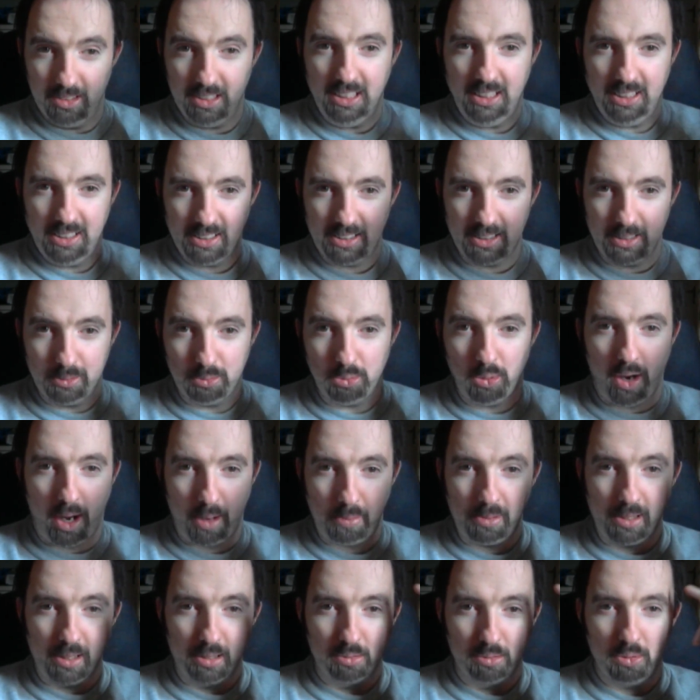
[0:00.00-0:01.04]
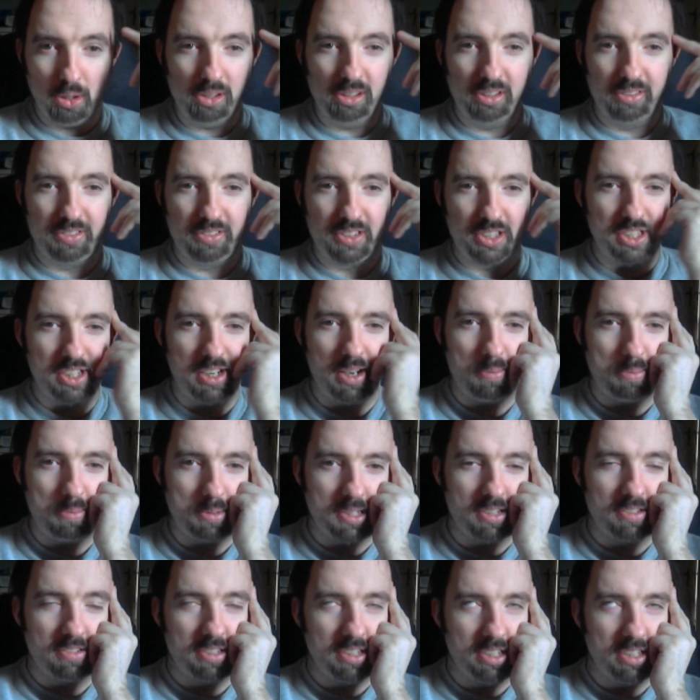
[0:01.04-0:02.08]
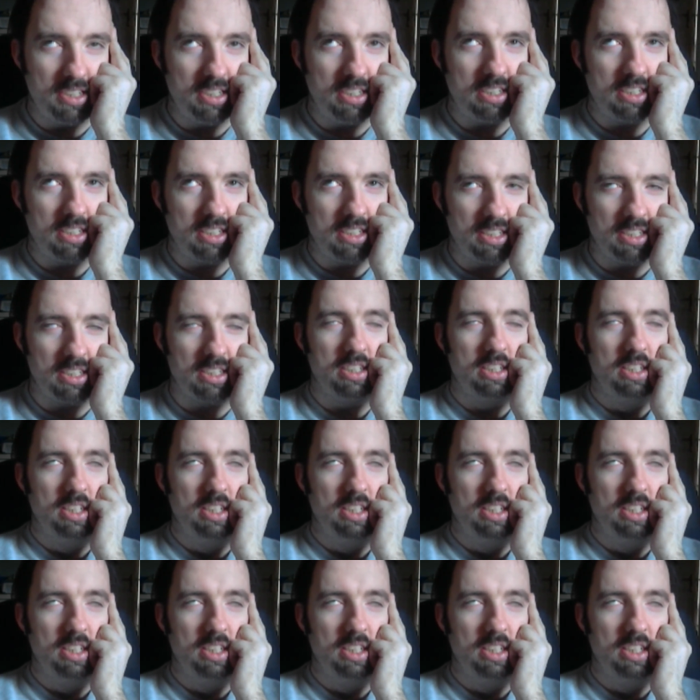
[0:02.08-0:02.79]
this is what happened in the WandaVision episode, and it's just like